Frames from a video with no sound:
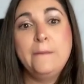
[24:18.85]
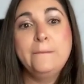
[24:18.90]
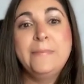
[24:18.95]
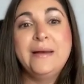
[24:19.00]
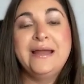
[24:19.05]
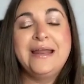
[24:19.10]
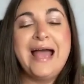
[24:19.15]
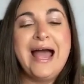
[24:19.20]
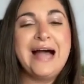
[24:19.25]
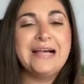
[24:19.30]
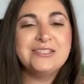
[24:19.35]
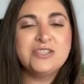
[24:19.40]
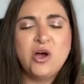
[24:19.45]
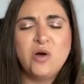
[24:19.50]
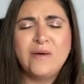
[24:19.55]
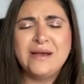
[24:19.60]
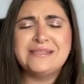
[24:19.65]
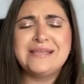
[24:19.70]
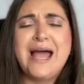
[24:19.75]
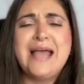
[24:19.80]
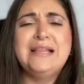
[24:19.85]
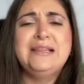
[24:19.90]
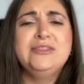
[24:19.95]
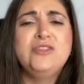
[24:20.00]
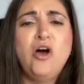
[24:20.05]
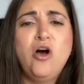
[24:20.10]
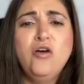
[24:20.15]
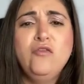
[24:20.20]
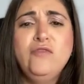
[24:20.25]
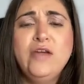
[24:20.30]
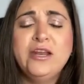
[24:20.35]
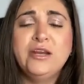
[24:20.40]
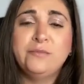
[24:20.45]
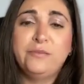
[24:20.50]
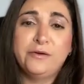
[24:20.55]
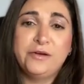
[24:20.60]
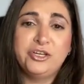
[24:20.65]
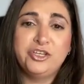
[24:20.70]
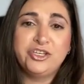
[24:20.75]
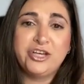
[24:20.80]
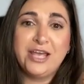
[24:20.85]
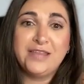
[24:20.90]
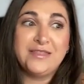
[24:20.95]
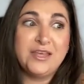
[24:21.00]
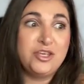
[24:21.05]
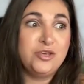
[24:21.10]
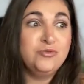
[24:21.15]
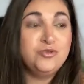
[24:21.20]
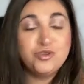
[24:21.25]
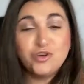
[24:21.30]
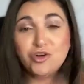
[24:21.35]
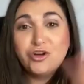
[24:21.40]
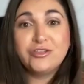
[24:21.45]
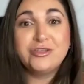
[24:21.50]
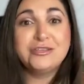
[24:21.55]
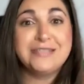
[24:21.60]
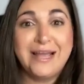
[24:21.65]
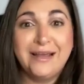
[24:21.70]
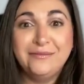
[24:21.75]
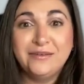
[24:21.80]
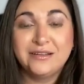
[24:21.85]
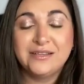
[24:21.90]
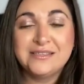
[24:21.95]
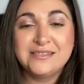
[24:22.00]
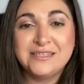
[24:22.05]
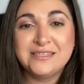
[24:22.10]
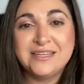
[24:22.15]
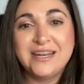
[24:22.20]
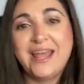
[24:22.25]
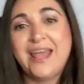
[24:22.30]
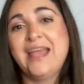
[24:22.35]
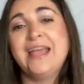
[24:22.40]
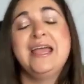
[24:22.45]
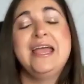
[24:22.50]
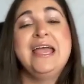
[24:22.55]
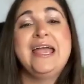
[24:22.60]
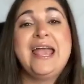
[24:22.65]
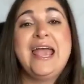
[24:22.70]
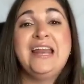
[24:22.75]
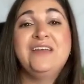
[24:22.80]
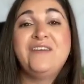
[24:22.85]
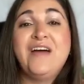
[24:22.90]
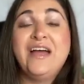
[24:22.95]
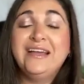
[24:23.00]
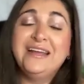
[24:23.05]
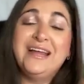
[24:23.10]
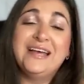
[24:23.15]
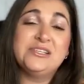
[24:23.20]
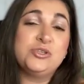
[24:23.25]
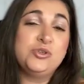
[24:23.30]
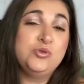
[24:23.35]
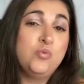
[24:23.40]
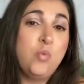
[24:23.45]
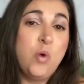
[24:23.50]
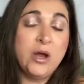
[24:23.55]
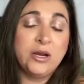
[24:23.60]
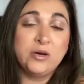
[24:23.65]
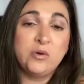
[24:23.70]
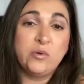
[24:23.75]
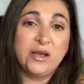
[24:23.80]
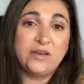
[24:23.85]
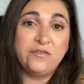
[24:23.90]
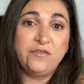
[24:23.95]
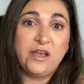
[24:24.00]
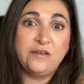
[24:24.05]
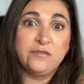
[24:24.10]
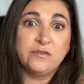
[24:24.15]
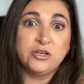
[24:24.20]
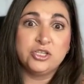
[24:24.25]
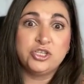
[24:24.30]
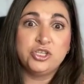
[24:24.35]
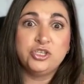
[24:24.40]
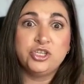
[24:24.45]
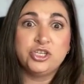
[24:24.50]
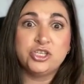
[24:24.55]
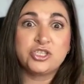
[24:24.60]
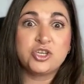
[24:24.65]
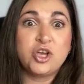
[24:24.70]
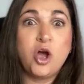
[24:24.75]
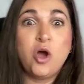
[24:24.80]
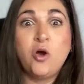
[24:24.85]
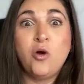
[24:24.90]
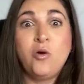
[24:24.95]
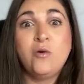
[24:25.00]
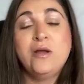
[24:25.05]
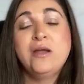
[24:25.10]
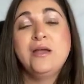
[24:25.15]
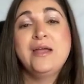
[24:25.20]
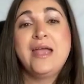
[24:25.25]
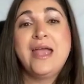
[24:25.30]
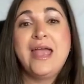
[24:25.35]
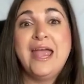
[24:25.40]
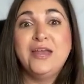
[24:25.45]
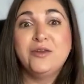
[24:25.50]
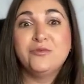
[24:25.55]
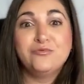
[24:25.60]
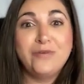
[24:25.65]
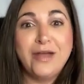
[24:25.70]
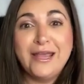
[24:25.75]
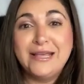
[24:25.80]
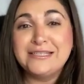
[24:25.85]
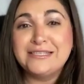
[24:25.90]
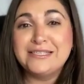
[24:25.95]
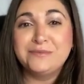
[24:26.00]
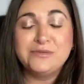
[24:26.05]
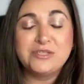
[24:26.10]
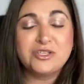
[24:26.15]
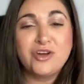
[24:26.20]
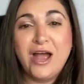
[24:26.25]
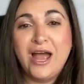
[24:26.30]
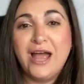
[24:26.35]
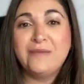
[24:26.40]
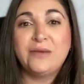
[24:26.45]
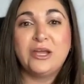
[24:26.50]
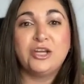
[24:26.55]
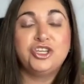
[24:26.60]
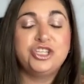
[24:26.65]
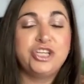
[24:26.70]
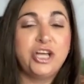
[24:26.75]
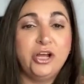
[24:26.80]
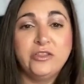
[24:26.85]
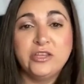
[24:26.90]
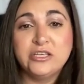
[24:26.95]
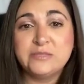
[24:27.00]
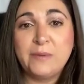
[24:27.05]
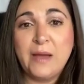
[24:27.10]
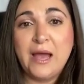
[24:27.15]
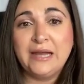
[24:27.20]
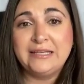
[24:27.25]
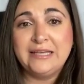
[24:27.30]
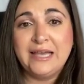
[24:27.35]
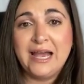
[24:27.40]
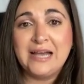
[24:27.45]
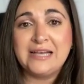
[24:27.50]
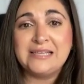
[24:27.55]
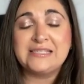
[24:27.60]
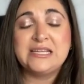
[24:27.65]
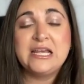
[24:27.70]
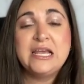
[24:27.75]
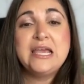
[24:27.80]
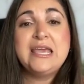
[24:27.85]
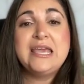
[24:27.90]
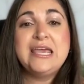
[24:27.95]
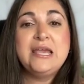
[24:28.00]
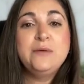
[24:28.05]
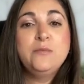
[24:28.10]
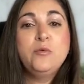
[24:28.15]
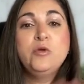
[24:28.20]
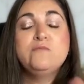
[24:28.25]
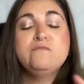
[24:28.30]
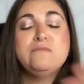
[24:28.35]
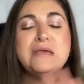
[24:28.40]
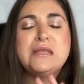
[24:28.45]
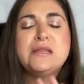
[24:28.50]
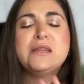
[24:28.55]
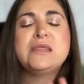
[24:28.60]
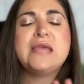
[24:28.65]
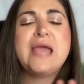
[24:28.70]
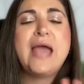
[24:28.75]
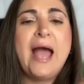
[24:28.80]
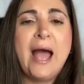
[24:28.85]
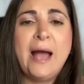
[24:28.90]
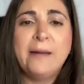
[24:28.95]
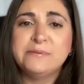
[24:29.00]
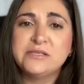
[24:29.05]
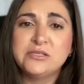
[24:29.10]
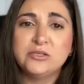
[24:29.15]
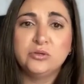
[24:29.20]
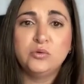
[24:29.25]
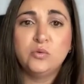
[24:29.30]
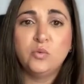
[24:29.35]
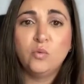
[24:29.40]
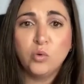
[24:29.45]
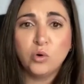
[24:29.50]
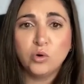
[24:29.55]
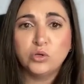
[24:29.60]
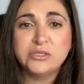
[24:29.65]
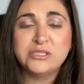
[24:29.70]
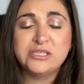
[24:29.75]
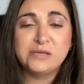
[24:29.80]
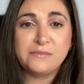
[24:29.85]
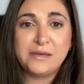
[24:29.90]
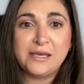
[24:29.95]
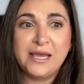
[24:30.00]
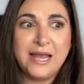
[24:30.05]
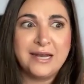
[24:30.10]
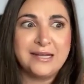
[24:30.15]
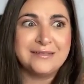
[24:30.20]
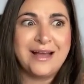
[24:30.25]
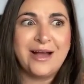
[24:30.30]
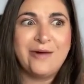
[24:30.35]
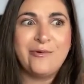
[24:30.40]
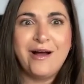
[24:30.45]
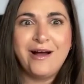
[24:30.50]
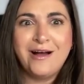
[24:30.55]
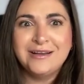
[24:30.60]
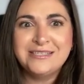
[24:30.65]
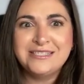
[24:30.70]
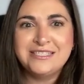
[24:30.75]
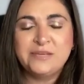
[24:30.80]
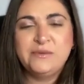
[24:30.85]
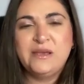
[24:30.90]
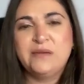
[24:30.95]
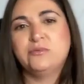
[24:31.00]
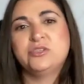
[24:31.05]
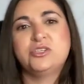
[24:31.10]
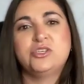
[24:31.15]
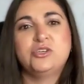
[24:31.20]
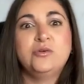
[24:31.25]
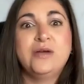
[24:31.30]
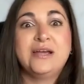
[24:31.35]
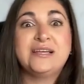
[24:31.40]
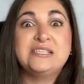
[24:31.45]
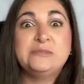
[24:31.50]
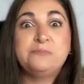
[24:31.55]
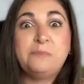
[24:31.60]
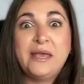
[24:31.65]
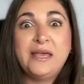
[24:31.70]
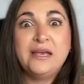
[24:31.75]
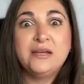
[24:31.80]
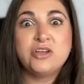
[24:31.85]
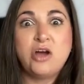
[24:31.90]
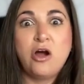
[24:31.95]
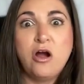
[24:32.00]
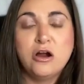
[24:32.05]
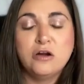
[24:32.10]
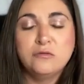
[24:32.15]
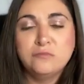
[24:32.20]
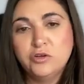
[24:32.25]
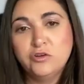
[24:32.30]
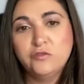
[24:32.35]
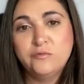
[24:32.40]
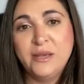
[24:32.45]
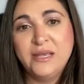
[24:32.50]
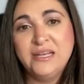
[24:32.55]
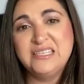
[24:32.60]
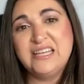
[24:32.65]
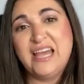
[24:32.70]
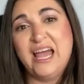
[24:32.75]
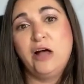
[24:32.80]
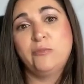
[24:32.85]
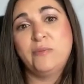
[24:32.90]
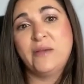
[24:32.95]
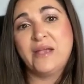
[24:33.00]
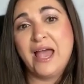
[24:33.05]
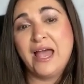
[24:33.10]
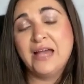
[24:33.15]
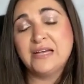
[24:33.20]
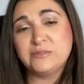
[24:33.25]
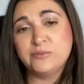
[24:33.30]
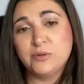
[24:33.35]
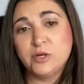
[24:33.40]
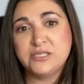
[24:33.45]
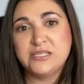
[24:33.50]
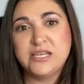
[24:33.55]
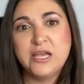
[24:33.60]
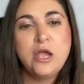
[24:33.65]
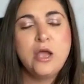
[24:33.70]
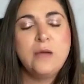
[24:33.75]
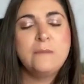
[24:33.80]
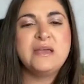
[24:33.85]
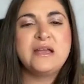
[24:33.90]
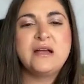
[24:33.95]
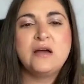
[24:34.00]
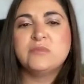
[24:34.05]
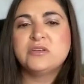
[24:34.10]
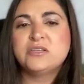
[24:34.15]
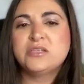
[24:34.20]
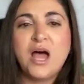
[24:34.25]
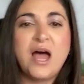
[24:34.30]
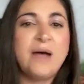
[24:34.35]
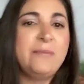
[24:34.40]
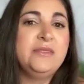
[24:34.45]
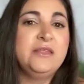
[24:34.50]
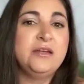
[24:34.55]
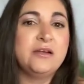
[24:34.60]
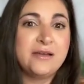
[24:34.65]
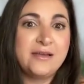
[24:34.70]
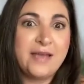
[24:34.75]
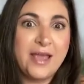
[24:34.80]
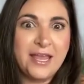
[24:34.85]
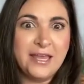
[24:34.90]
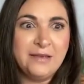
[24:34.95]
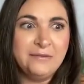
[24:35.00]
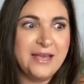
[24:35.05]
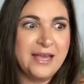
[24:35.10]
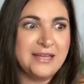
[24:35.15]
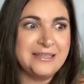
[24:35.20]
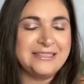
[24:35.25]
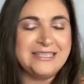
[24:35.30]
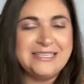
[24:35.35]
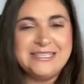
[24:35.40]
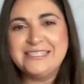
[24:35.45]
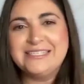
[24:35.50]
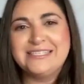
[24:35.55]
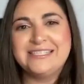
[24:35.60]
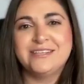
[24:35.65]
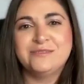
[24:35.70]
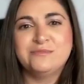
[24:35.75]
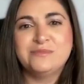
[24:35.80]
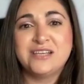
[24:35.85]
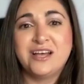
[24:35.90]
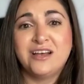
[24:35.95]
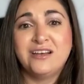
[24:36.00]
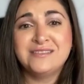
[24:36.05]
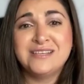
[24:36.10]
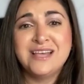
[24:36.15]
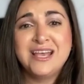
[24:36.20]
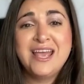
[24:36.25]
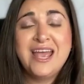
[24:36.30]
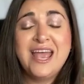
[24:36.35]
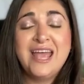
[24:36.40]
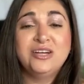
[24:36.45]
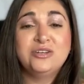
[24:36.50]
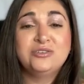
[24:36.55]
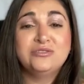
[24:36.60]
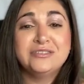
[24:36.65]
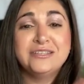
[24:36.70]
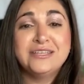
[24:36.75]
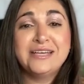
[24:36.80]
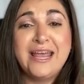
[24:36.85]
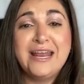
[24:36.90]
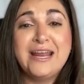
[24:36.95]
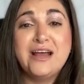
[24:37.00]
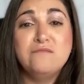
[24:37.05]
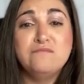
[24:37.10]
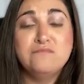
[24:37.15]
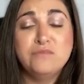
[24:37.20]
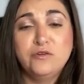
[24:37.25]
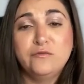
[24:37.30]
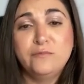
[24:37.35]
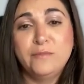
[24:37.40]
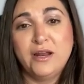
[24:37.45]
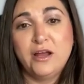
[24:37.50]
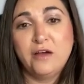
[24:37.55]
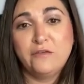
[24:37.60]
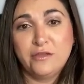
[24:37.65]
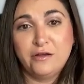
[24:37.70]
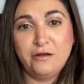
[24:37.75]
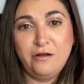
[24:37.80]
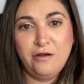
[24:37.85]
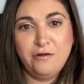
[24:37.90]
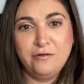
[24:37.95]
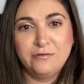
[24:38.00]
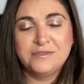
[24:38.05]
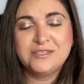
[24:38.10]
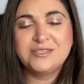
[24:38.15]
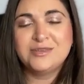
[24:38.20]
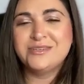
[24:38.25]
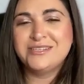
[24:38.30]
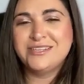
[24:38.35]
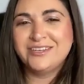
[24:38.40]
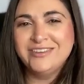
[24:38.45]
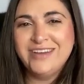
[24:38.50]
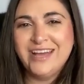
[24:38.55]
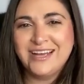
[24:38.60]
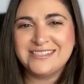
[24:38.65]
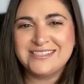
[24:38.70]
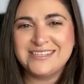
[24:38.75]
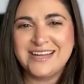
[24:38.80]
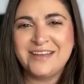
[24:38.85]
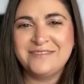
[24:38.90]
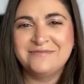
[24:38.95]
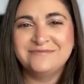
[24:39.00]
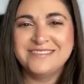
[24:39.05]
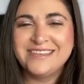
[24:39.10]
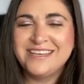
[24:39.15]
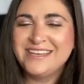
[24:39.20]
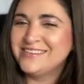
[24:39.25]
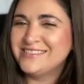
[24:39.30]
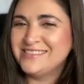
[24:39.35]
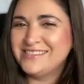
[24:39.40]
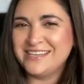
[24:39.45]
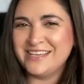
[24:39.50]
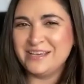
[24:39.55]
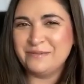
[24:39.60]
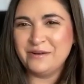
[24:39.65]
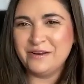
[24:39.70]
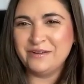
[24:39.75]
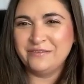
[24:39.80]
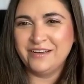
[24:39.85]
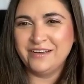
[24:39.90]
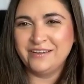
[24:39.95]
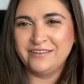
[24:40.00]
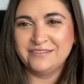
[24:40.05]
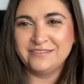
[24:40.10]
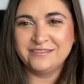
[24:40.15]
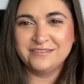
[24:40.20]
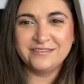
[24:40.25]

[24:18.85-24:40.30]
But as always, I love and appreciate that you took the time to listen today. And if I could ask you one quick favor to just go and rate, subscribe, and share this podcast, it would mean the absolute world to me and allow us to be able to expand our movement to helping experts become the top of their game, get leads to sell themselves, and create a movement of their own. So until next time, here's to keeping it real.